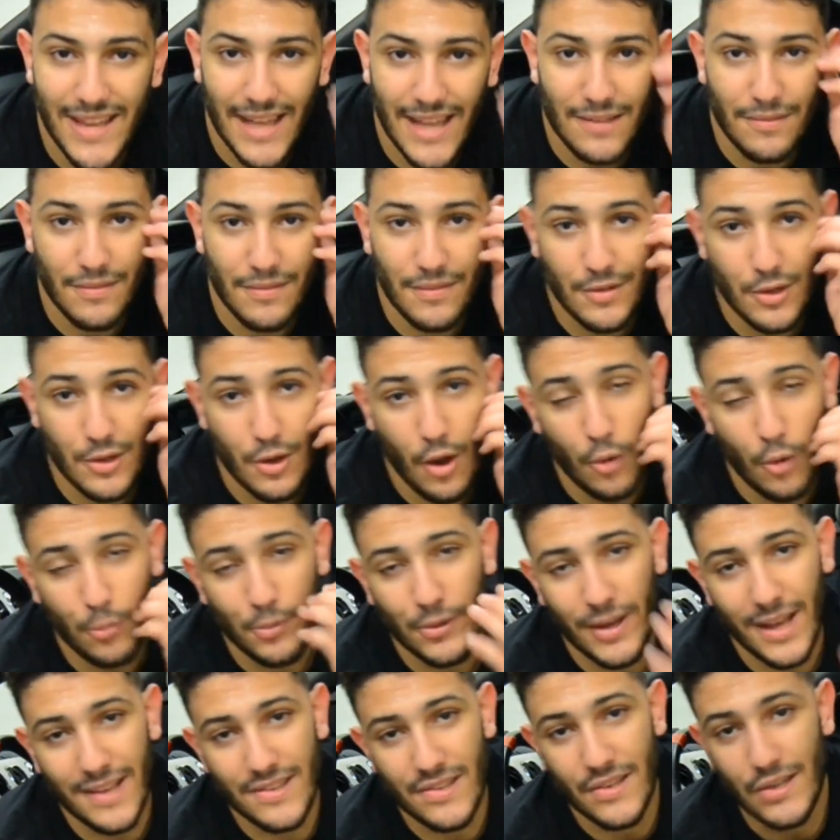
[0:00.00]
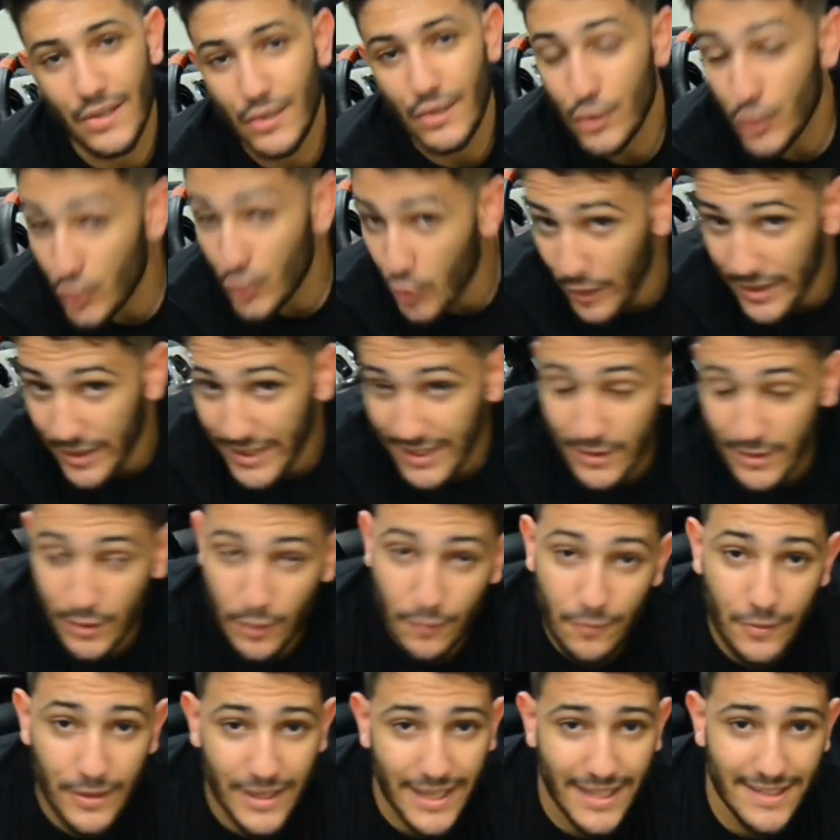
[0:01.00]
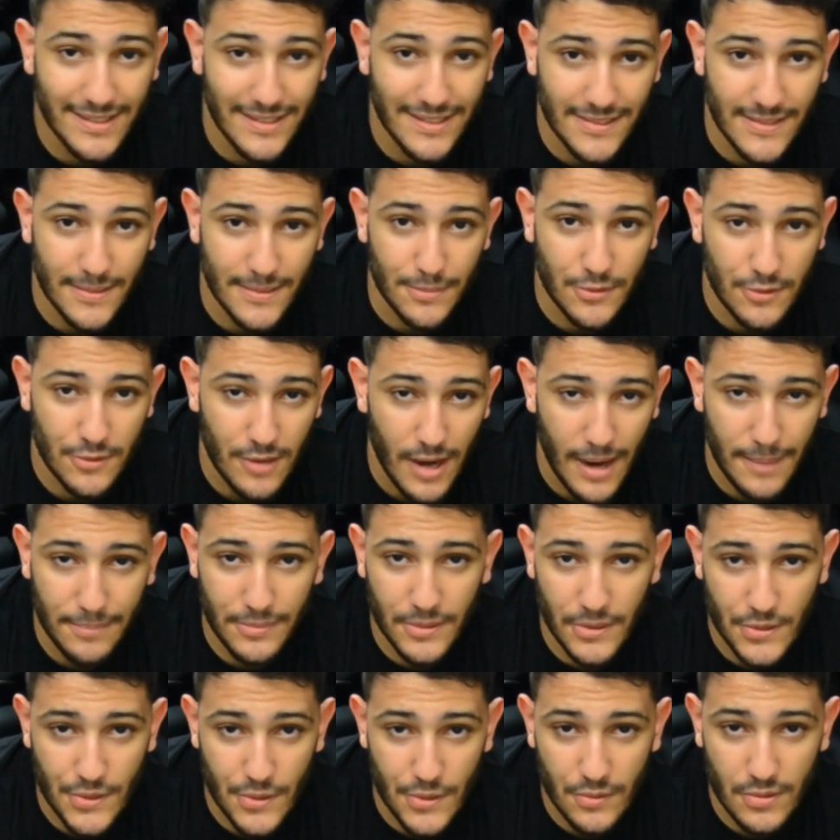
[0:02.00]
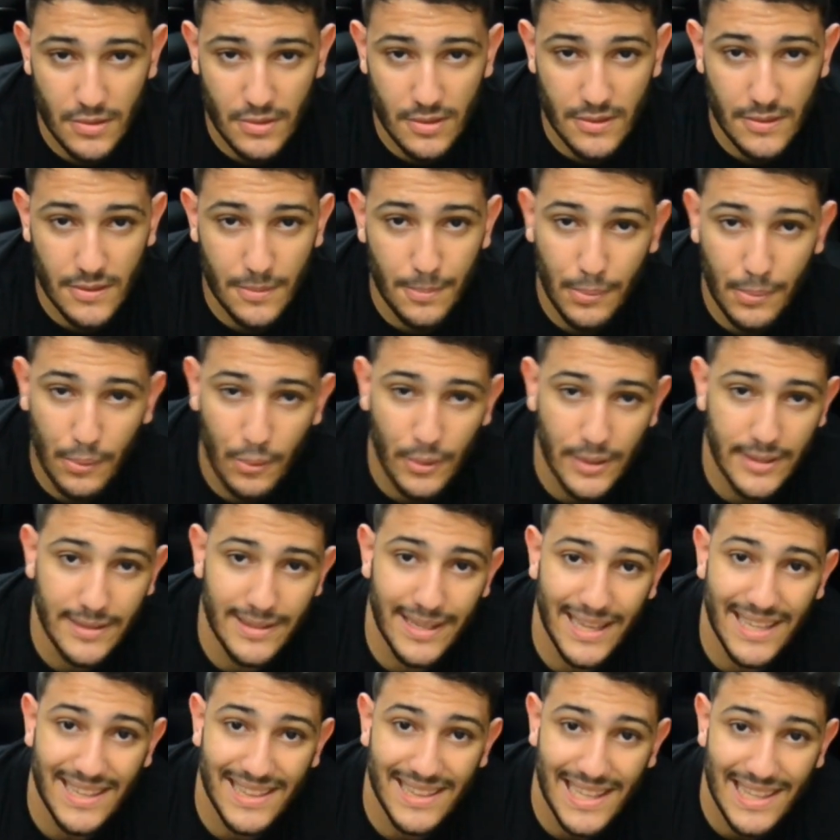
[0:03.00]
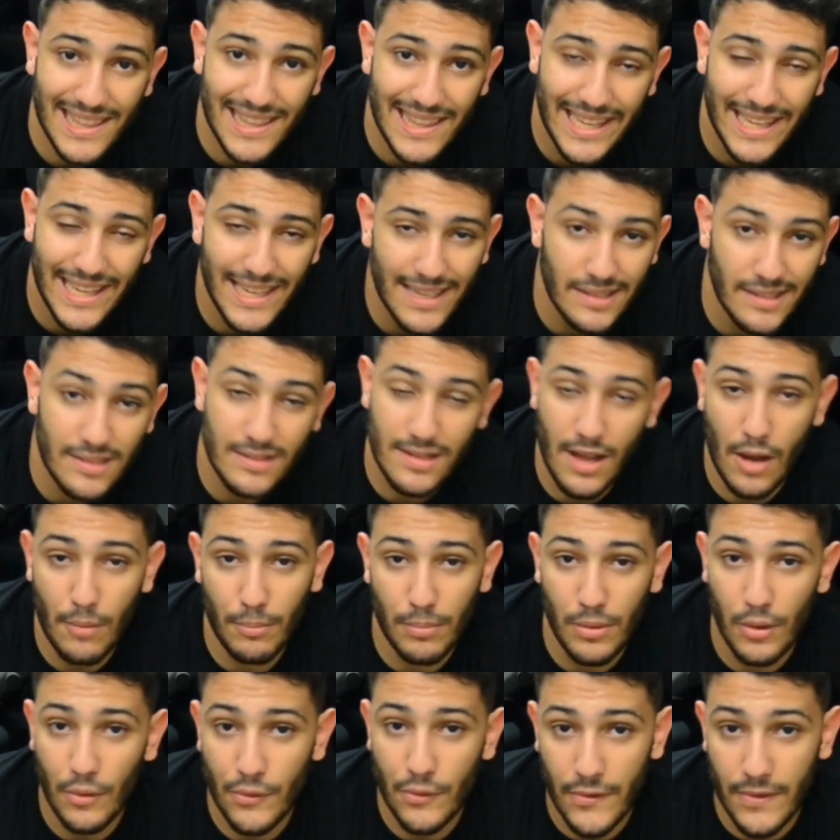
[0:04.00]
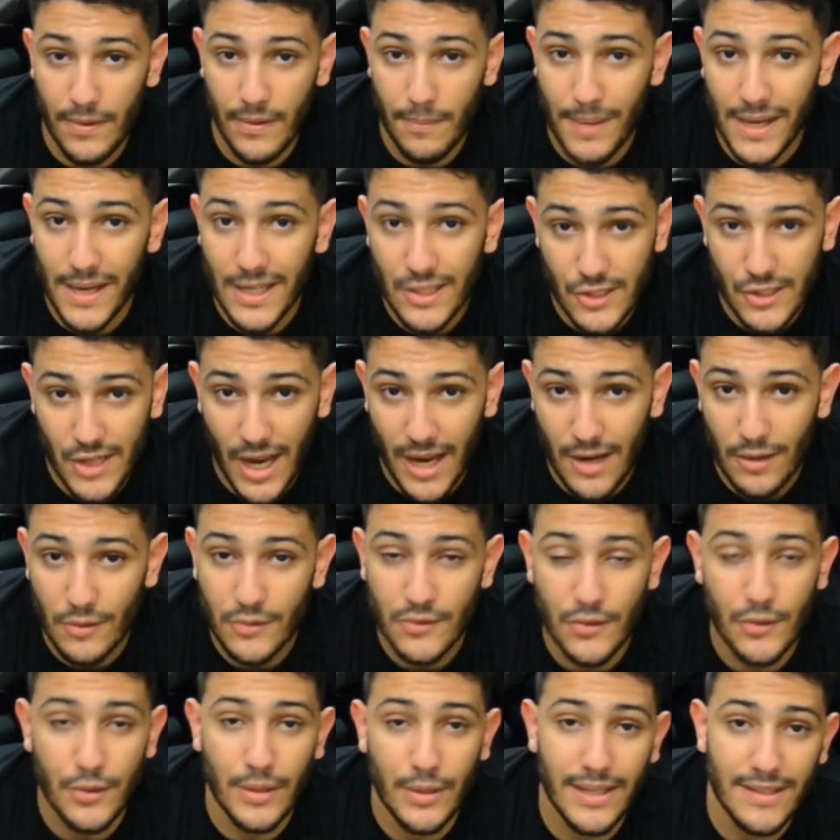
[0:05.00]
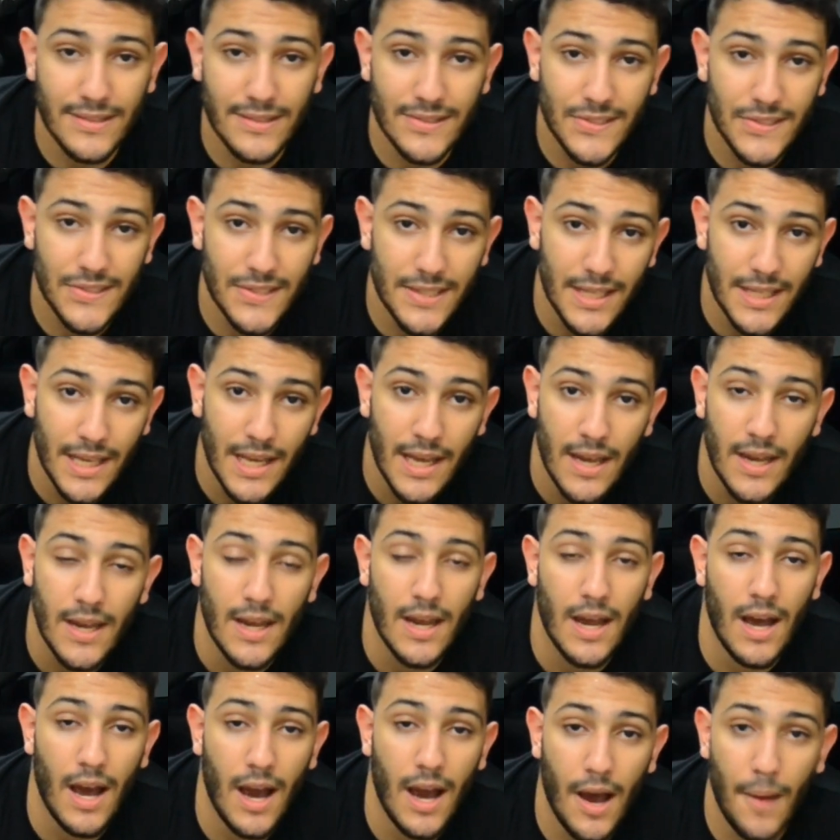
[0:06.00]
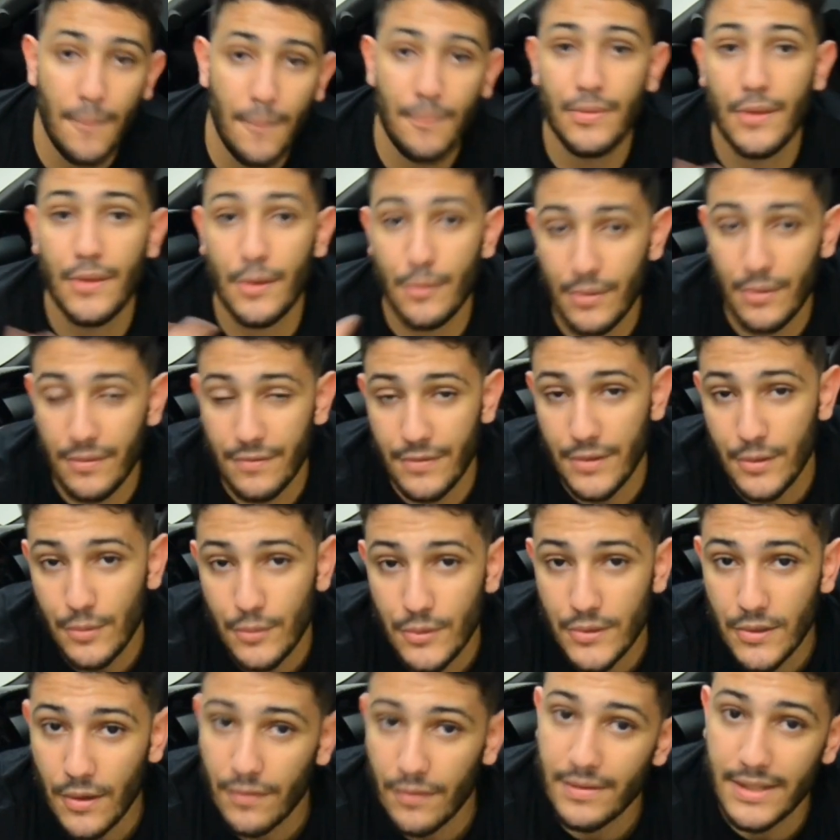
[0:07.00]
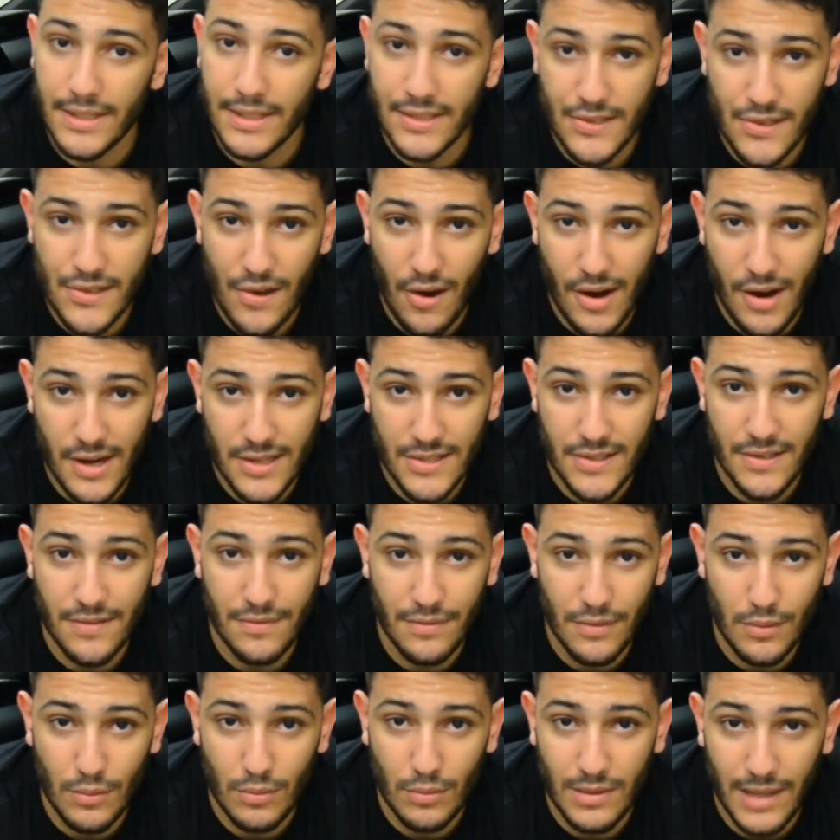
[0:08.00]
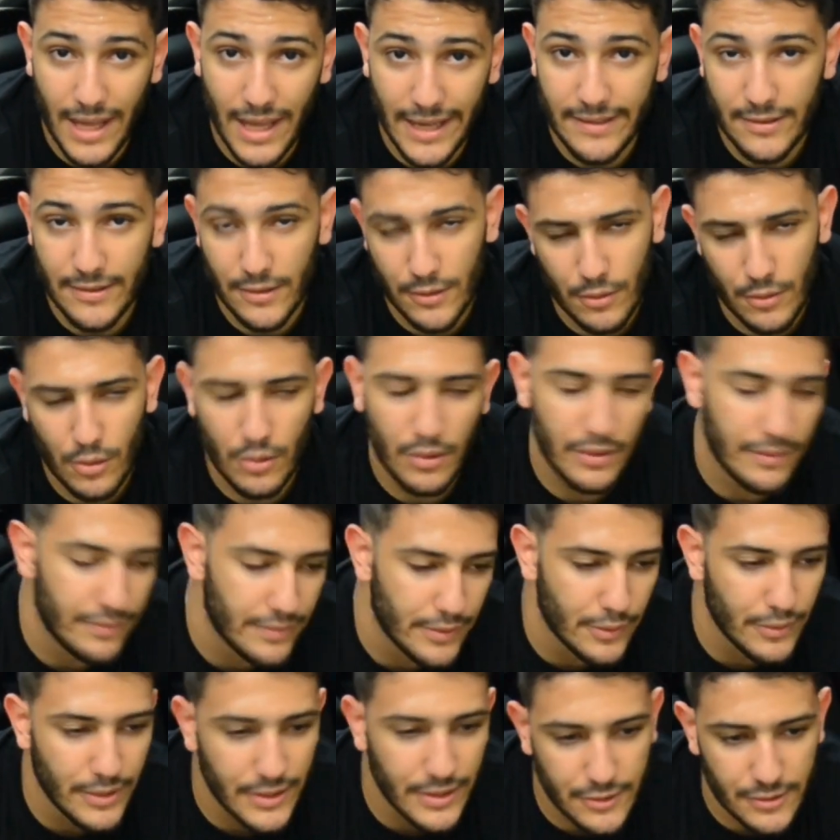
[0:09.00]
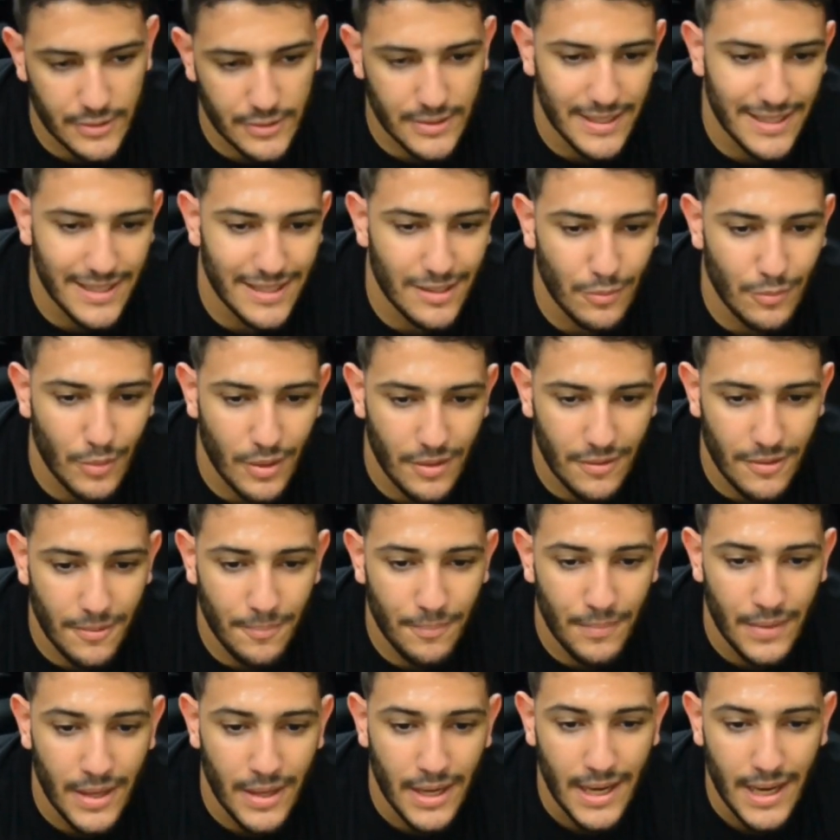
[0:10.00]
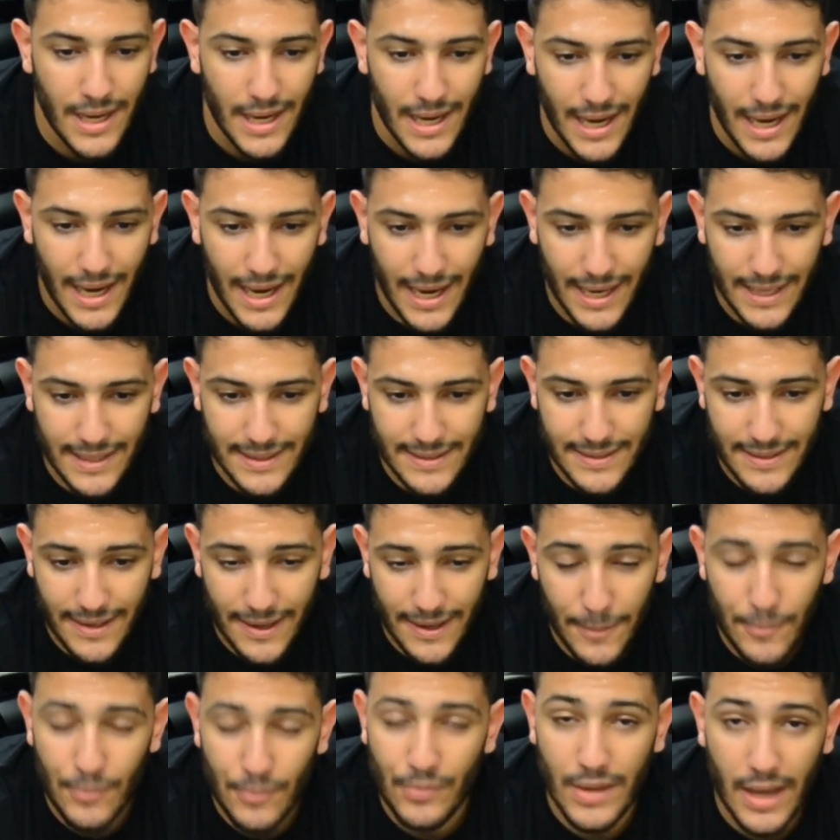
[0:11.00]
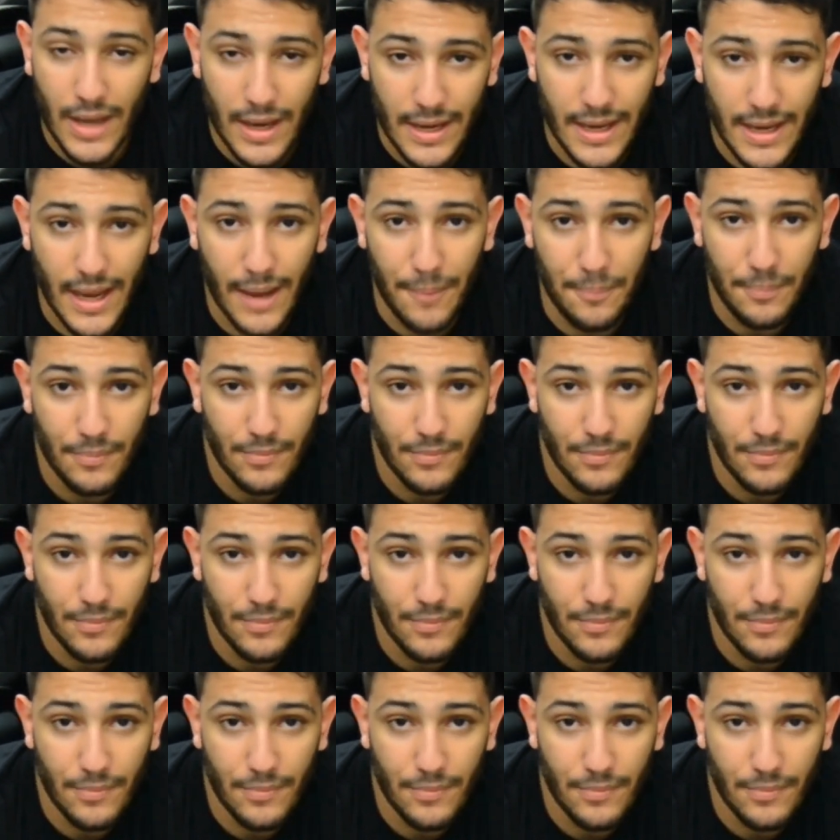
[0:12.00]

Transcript: of the video. I hope you guys enjoyed it. Don't forget to subscribe to show us the support, and the link is down below to the main channel so you can see the reviews of these cars if you'd like to, or if you're interested in one of them. And yeah,